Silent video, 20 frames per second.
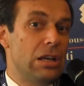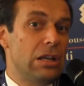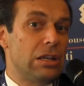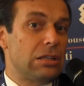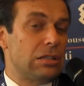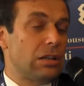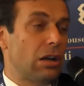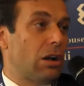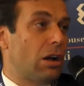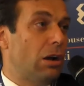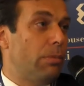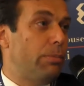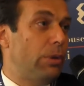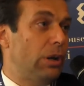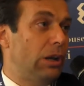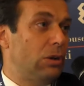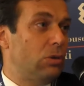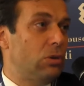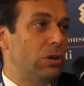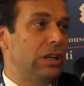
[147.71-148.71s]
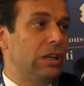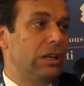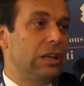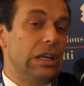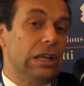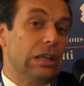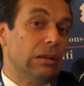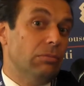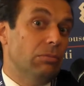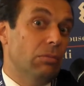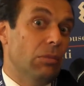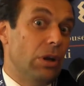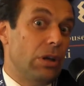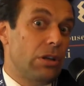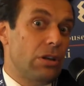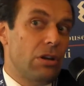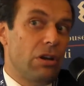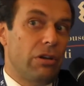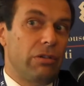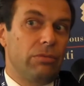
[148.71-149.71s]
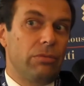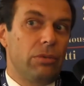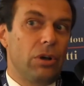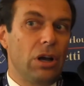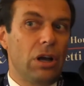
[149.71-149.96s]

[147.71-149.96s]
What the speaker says: suck up liquidity, you know,